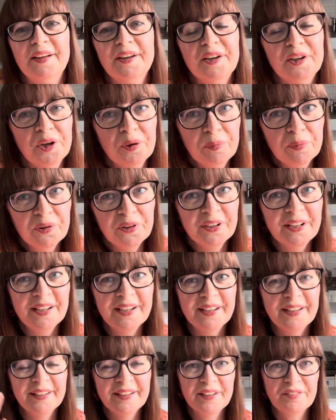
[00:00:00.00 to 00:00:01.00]
Good
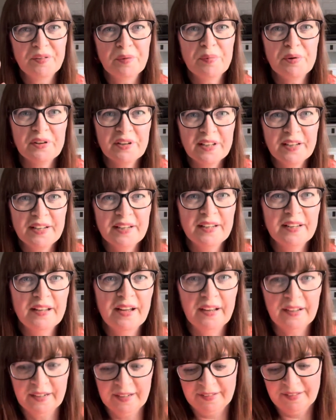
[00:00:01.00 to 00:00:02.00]
morning, everybody.
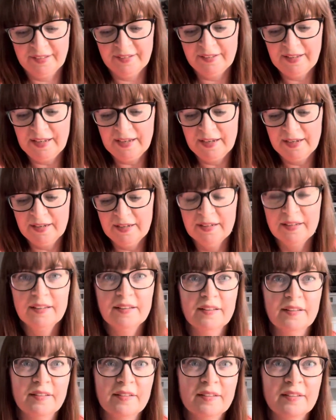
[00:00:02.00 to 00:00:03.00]
Today
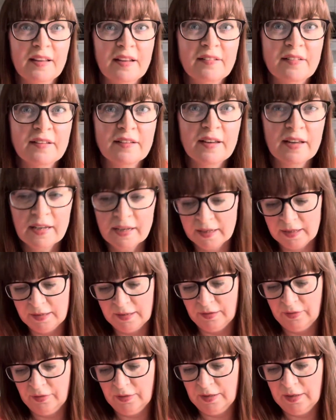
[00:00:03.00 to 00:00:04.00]
is
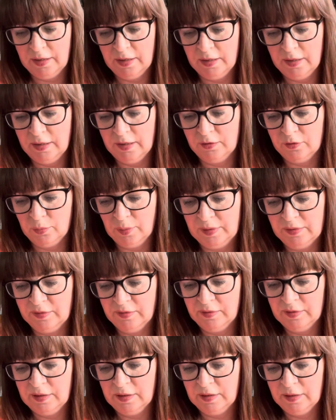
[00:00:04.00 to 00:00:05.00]
Saturday the
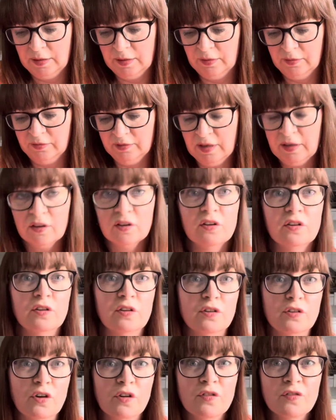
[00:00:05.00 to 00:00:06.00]

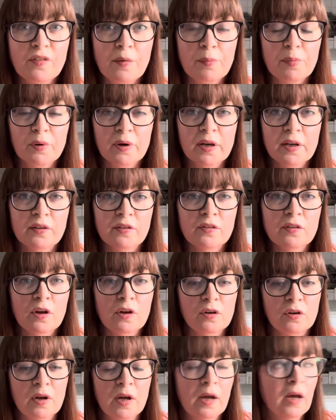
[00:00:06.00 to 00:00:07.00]
22nd of February.
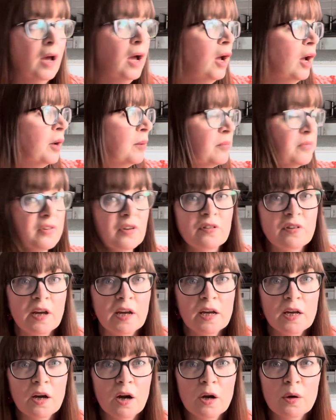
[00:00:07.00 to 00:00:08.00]
So
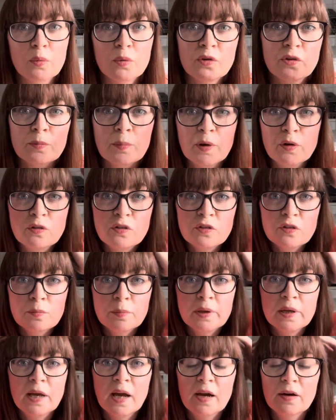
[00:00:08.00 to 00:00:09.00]
today I was supposed to
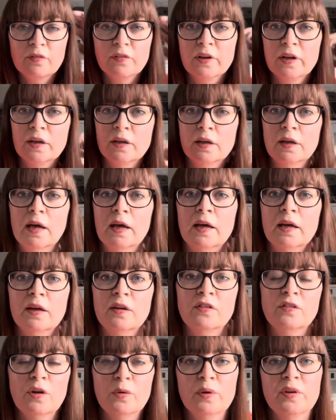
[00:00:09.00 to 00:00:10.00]
be having a
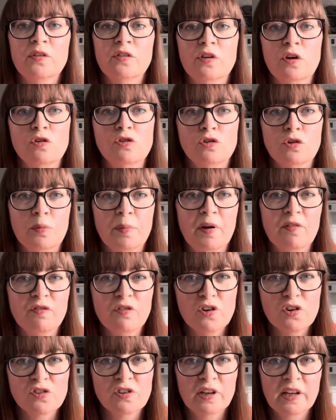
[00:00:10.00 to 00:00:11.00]
sewing social, but
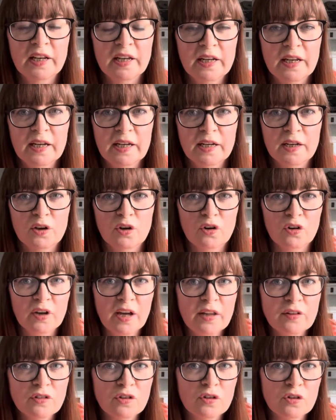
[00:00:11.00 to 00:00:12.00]
unfortunately it got
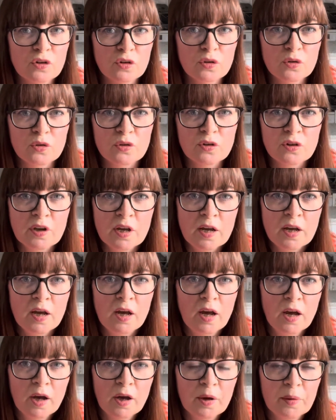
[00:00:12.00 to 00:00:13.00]
cancelled
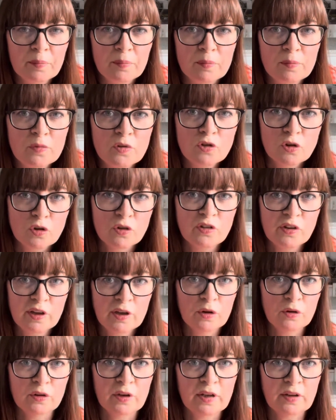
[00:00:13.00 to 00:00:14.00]
due to
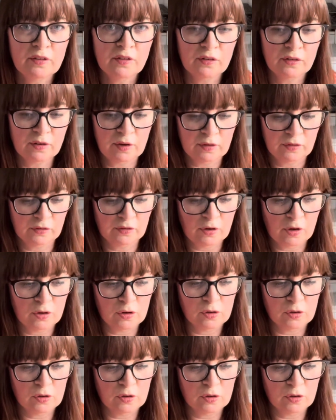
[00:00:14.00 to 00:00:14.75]
illness. So